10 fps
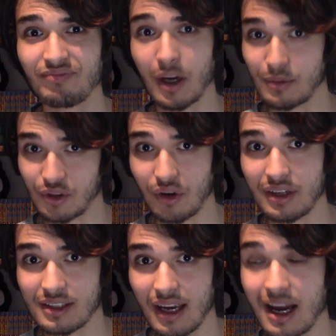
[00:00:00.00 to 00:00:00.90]
I'm sorry
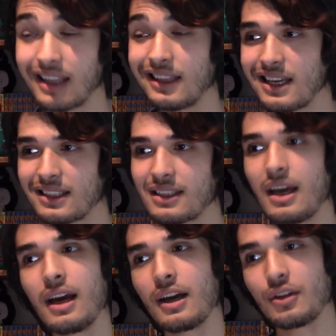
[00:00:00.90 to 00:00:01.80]
to say. Unless
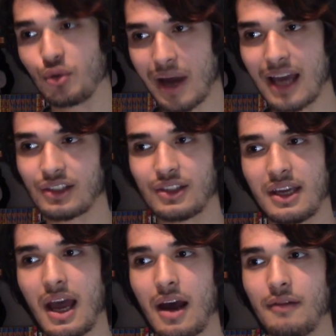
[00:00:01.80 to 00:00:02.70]
you actually
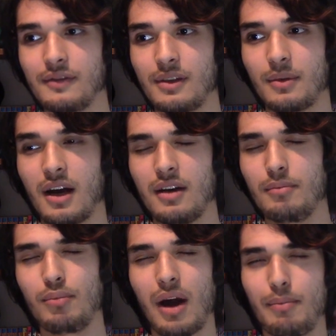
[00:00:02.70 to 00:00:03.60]
have some kind
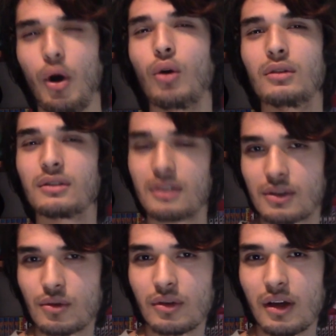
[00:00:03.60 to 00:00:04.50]
of bipolar
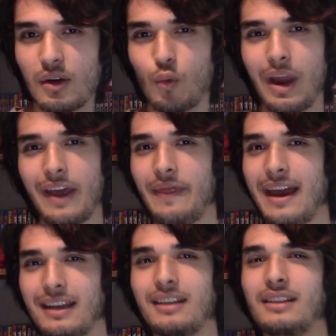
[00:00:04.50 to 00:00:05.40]
disorder where
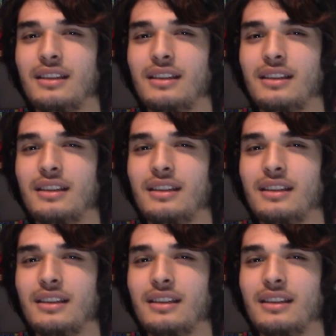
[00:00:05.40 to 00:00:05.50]
that